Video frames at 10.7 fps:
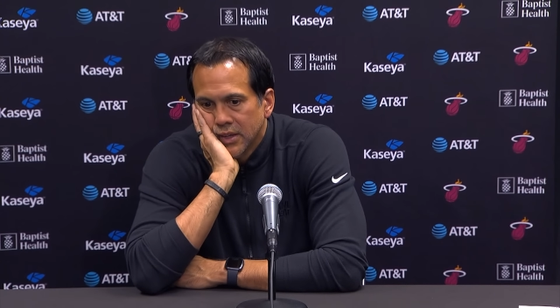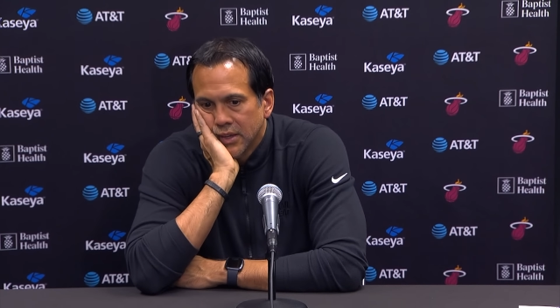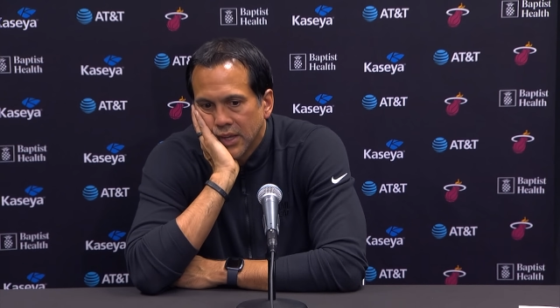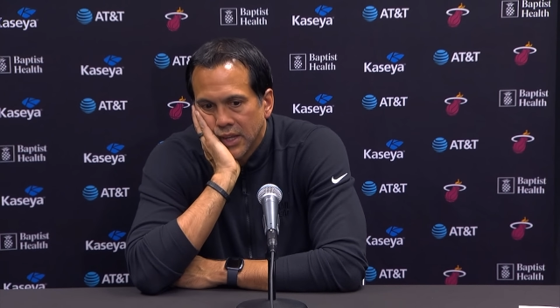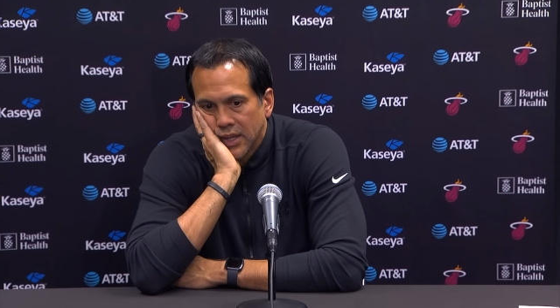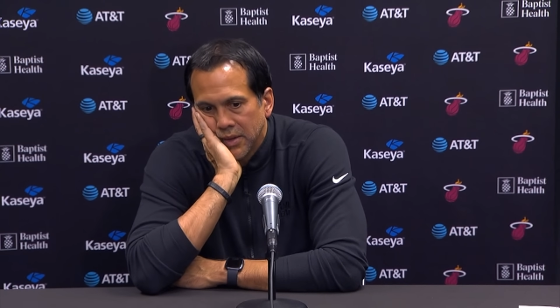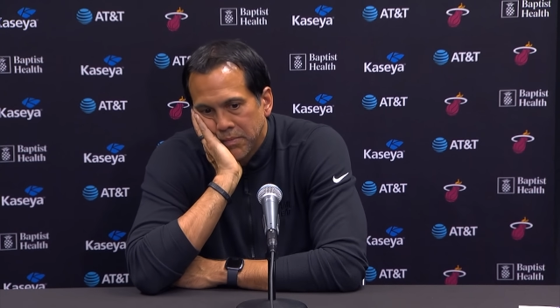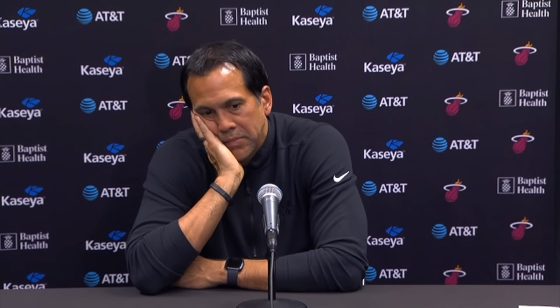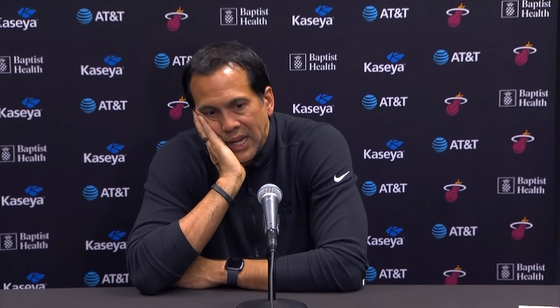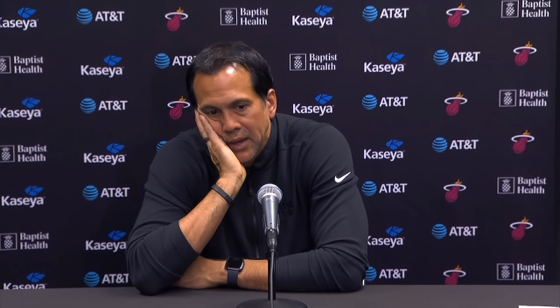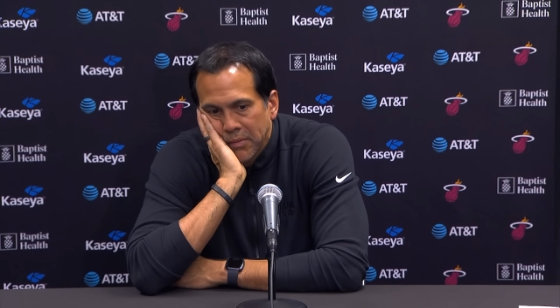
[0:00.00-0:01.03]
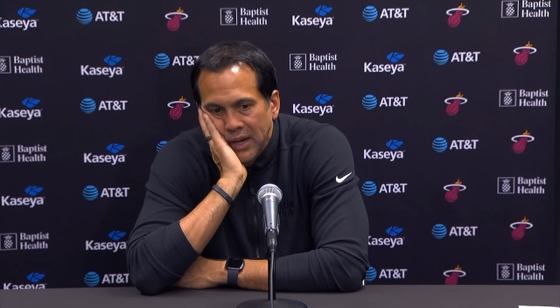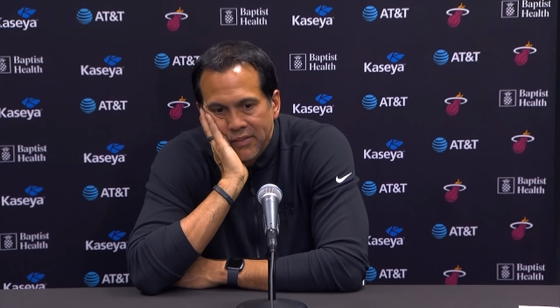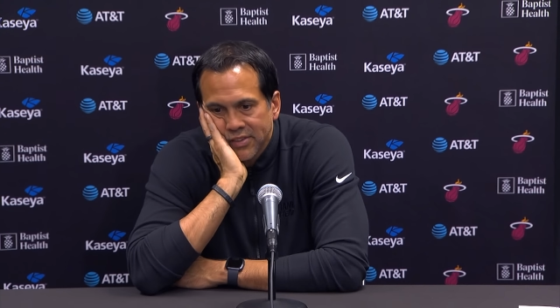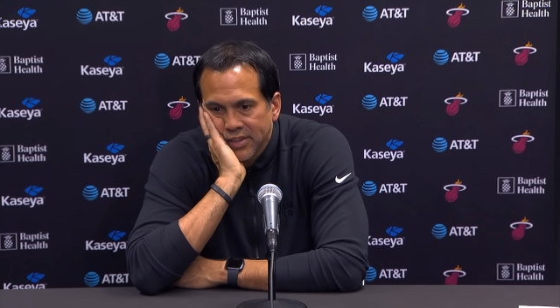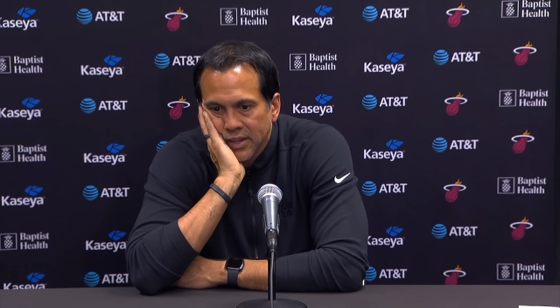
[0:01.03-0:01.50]
And Bam
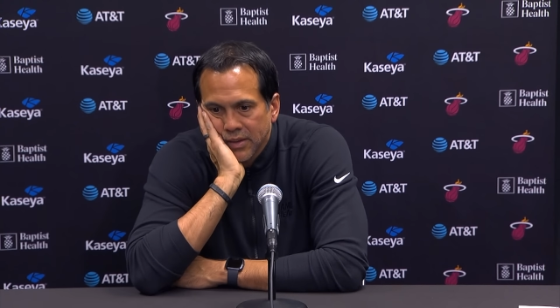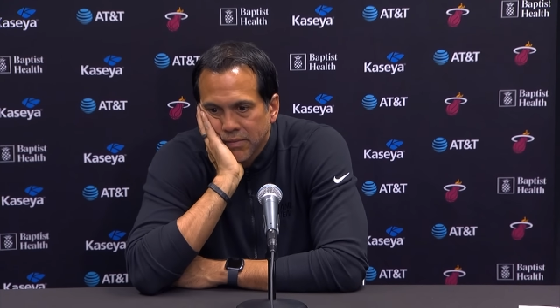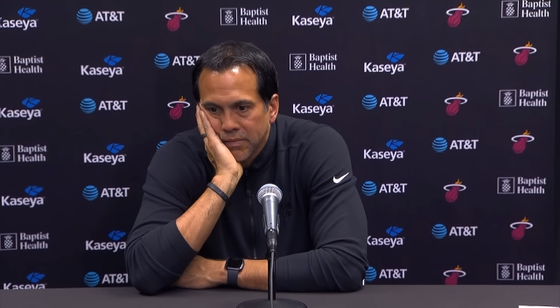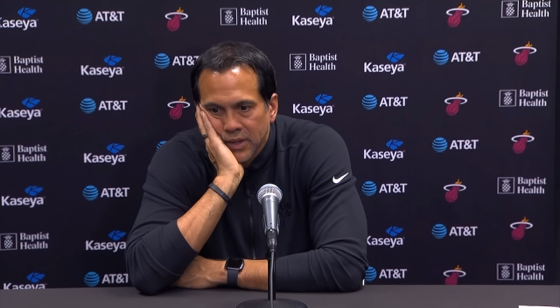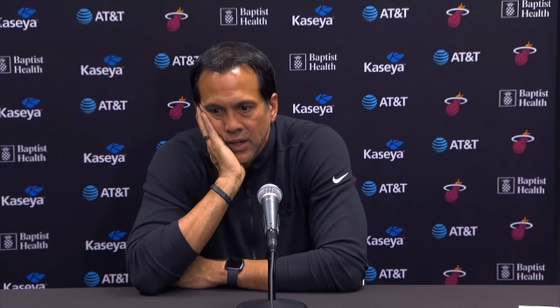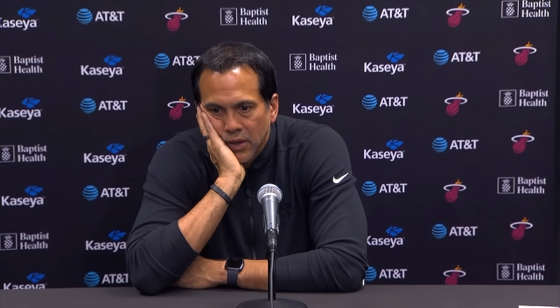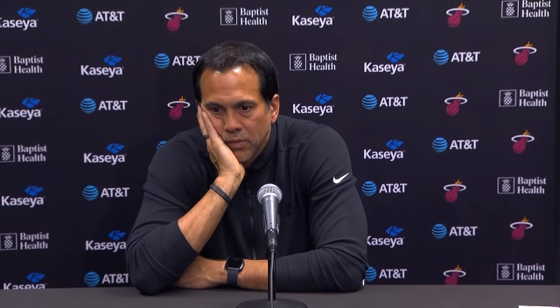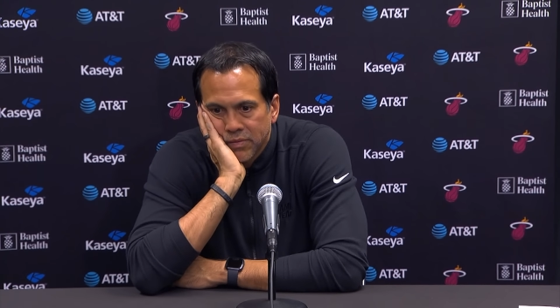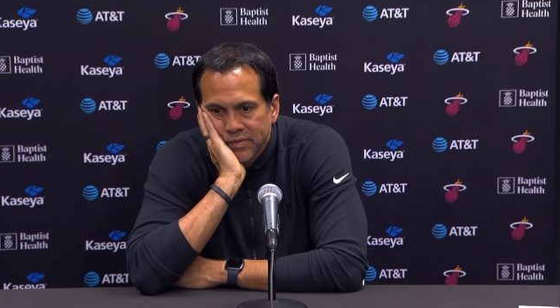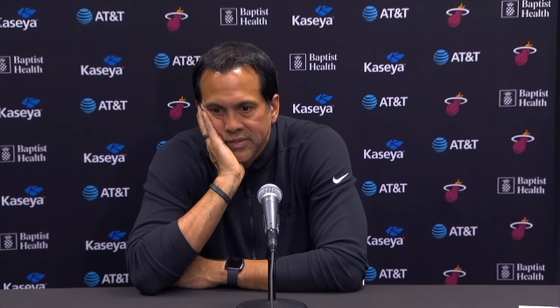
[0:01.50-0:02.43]
obviously, you know,